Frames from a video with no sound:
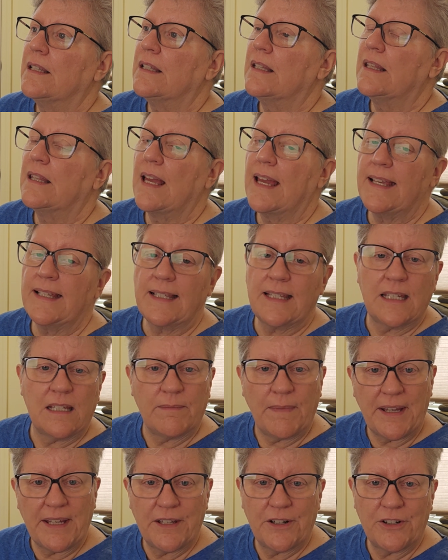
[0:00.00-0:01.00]
they see
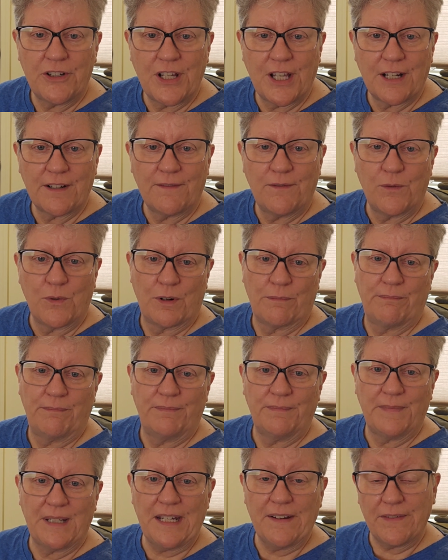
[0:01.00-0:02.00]
my energetic form,
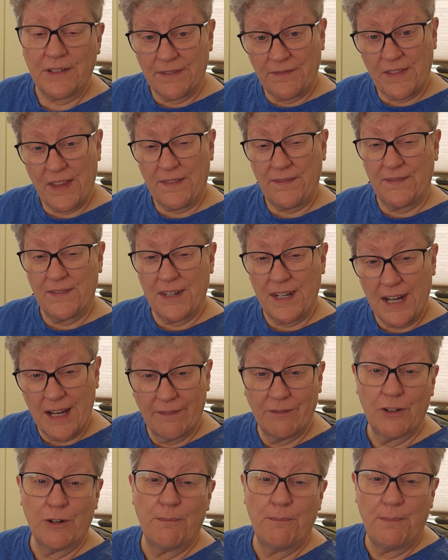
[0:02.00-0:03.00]
even if they've
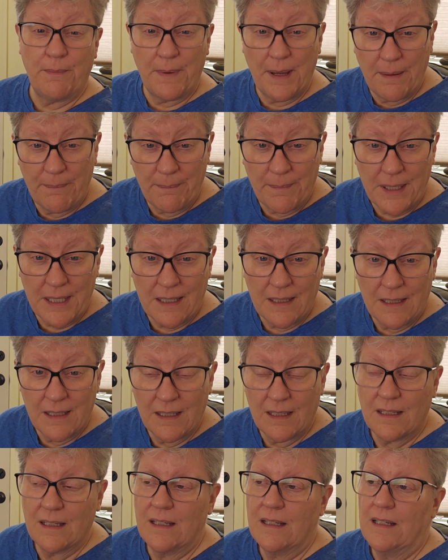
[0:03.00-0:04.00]
never met me.
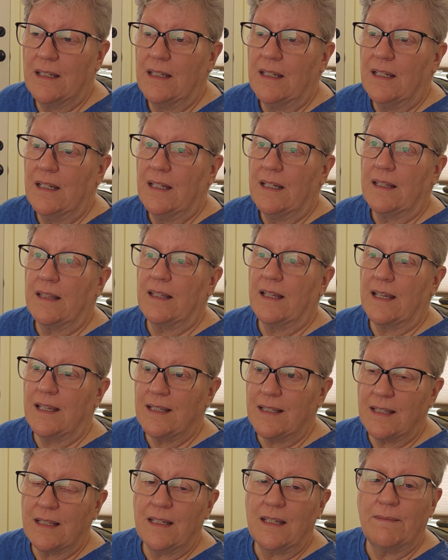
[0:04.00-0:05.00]
They
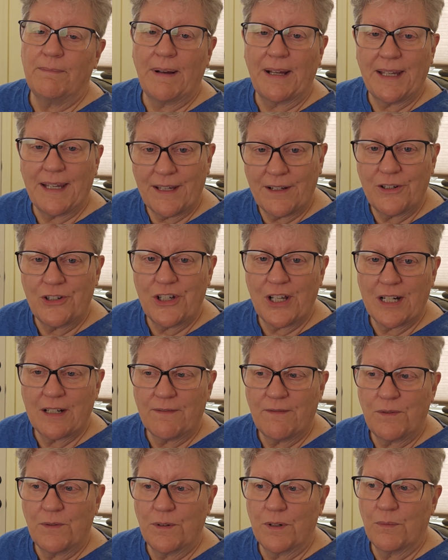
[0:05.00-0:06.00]
see my
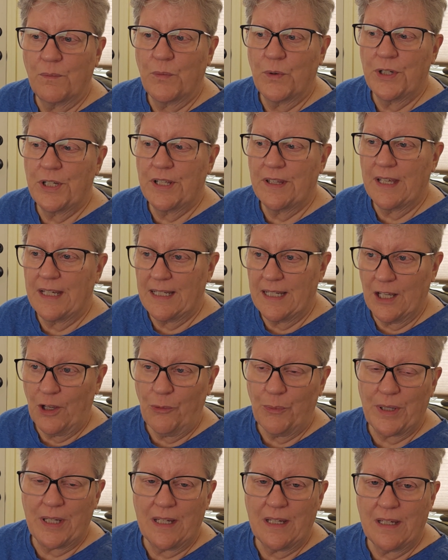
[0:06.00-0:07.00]
energetic form, which they tell
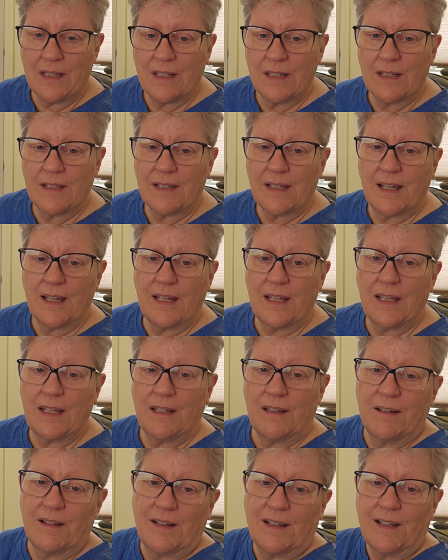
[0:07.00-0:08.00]
me is
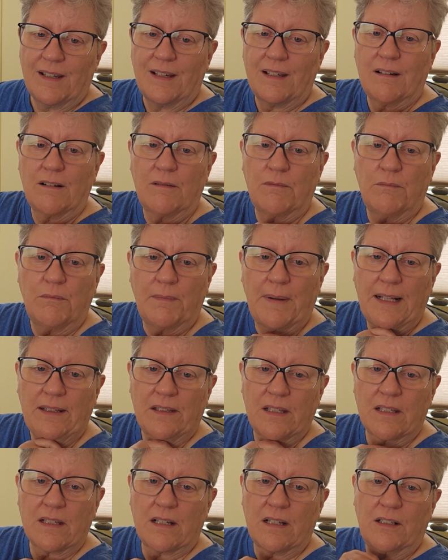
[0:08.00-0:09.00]
about
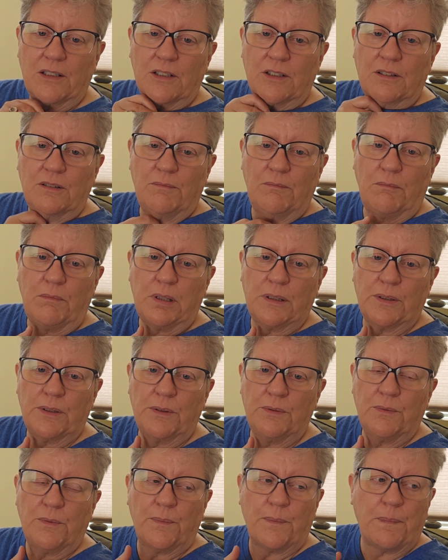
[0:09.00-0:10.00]
this color,
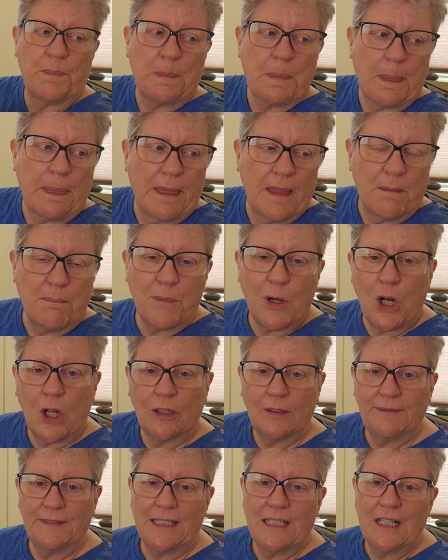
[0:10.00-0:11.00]
blue
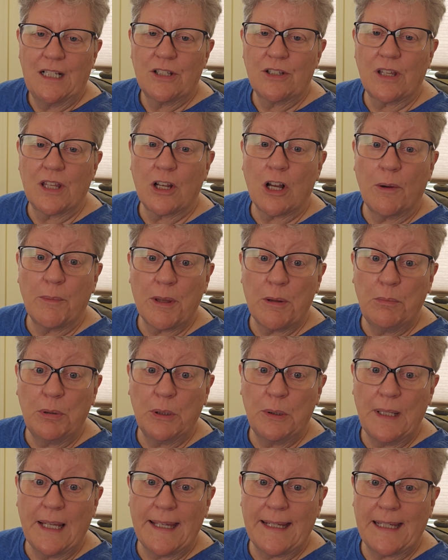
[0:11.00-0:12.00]
ball. So they call me the
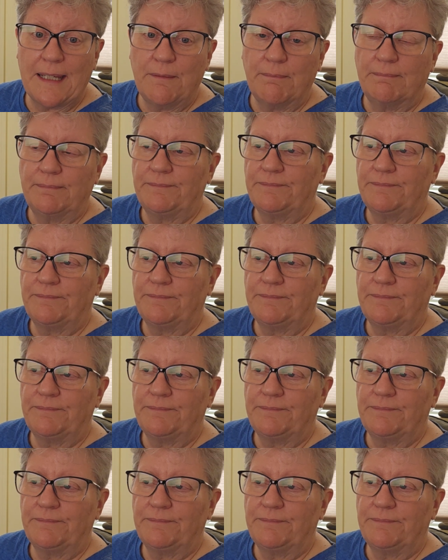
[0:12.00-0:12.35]
Blue Lady.